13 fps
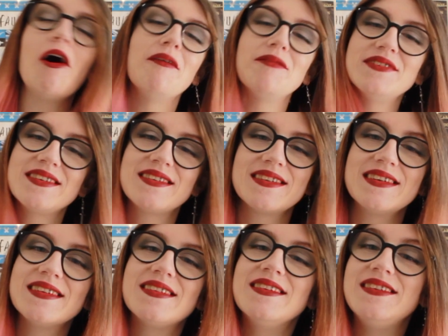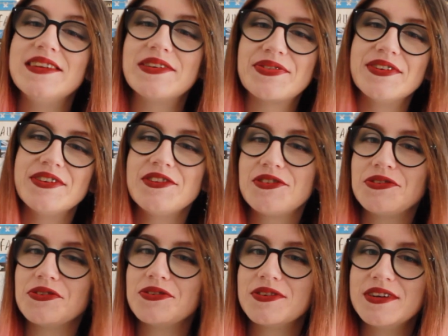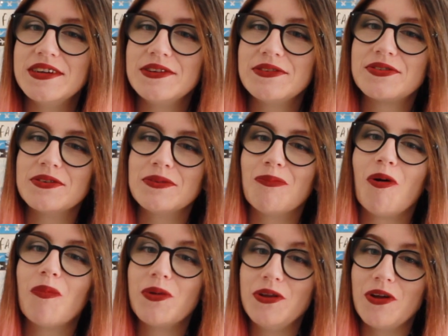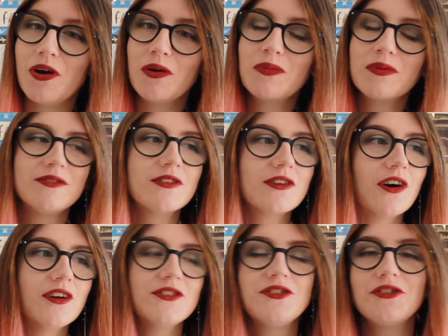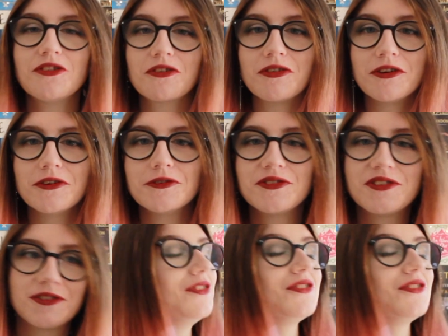Obviously it's a different story from what we know with regards to the crows,